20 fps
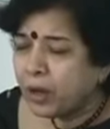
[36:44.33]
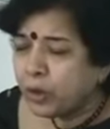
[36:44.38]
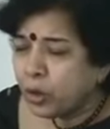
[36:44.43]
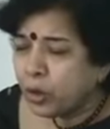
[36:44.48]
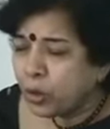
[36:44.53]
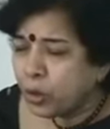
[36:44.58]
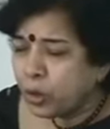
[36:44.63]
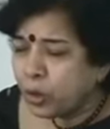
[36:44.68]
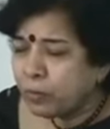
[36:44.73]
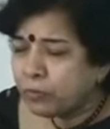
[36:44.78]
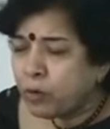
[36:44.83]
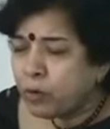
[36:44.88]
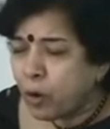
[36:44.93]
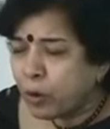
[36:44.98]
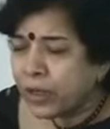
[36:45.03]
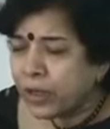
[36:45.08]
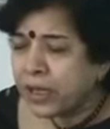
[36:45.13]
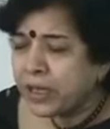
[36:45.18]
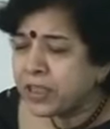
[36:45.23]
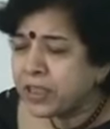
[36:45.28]
you know,
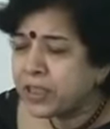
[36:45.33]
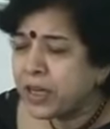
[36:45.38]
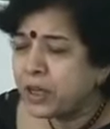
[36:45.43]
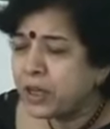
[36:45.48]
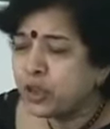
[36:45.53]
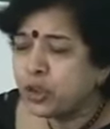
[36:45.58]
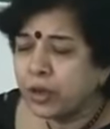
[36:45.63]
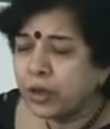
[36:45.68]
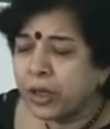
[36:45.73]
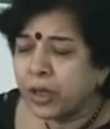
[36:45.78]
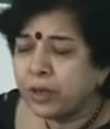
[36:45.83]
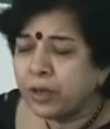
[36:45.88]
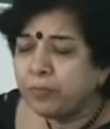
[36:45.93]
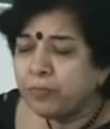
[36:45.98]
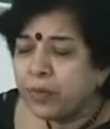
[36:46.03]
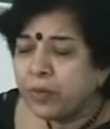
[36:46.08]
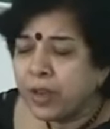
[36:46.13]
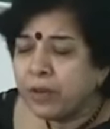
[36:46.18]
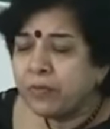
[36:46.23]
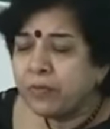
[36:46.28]
14th century,
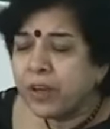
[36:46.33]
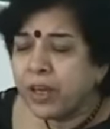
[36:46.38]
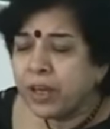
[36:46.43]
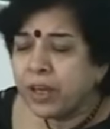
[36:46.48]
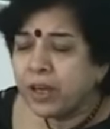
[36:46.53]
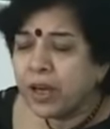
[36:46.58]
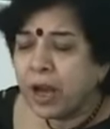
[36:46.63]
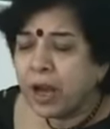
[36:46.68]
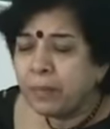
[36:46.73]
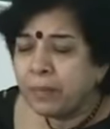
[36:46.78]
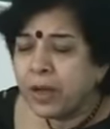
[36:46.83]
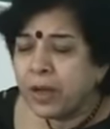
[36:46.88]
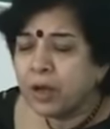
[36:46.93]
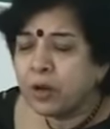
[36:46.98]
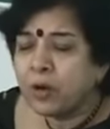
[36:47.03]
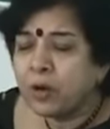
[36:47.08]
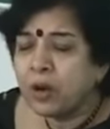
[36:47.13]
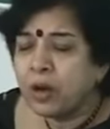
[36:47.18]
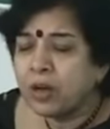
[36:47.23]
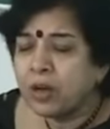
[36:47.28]
we come
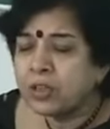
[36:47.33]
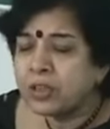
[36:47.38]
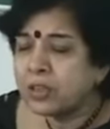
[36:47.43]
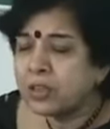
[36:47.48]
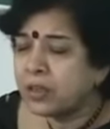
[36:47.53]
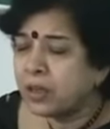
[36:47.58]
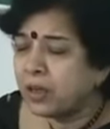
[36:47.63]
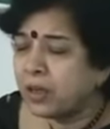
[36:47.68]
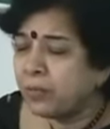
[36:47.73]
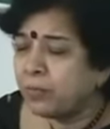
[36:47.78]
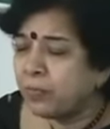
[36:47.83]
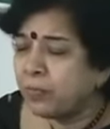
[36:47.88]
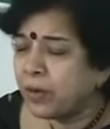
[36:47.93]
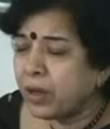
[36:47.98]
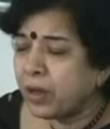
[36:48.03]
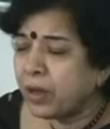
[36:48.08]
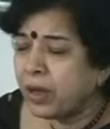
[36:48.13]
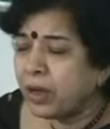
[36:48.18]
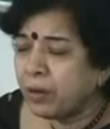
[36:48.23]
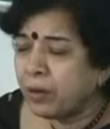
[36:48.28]
across um,
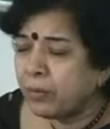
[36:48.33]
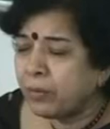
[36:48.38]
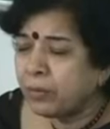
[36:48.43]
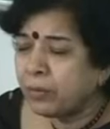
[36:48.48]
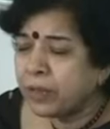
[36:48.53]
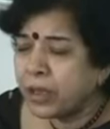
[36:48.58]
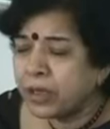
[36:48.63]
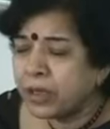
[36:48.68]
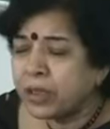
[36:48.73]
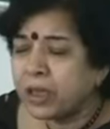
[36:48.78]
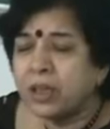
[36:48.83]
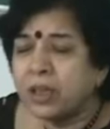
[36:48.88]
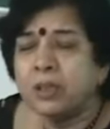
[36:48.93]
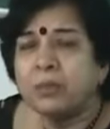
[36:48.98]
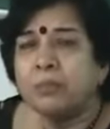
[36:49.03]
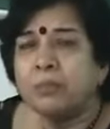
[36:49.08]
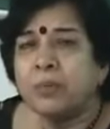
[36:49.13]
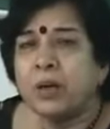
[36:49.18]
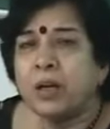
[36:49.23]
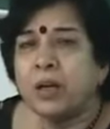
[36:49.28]
the
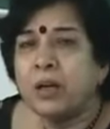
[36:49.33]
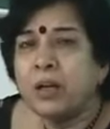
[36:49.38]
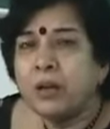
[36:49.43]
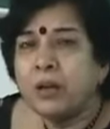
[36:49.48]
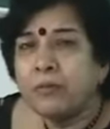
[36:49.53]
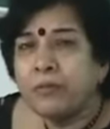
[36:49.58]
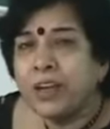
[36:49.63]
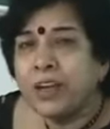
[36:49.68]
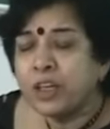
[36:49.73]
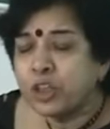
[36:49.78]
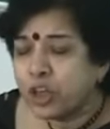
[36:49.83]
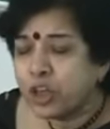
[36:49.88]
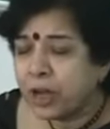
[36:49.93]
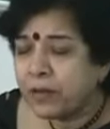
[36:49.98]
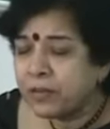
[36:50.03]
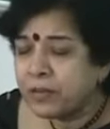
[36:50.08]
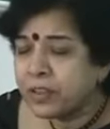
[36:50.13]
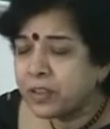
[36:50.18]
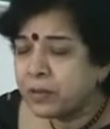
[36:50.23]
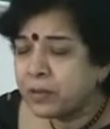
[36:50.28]
term uh, Veer
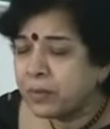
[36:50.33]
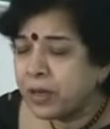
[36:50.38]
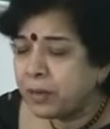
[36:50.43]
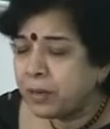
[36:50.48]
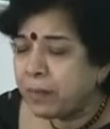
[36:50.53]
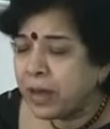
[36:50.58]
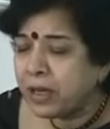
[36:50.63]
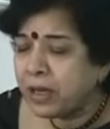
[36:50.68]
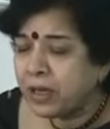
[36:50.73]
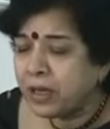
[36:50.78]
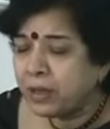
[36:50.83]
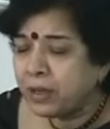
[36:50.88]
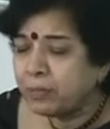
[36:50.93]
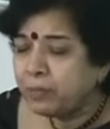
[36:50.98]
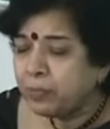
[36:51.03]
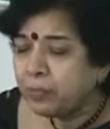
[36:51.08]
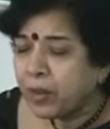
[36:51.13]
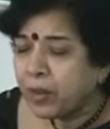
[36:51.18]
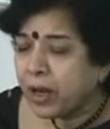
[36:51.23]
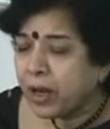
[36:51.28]
Shaivism in many
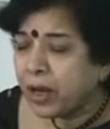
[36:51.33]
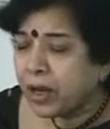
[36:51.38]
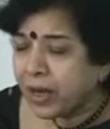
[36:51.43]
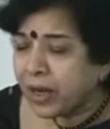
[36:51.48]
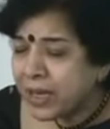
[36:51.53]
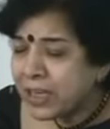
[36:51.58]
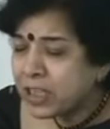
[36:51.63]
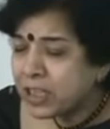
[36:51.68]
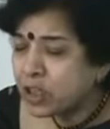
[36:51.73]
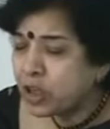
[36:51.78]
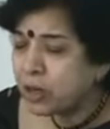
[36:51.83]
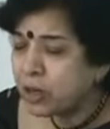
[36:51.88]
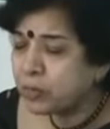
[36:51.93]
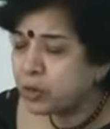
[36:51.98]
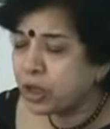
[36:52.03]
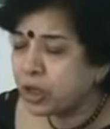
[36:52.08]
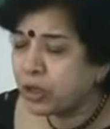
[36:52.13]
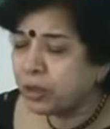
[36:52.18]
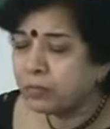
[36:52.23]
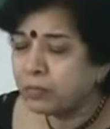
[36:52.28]

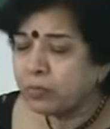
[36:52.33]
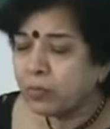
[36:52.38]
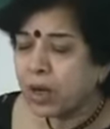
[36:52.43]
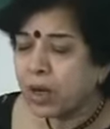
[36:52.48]
inscription.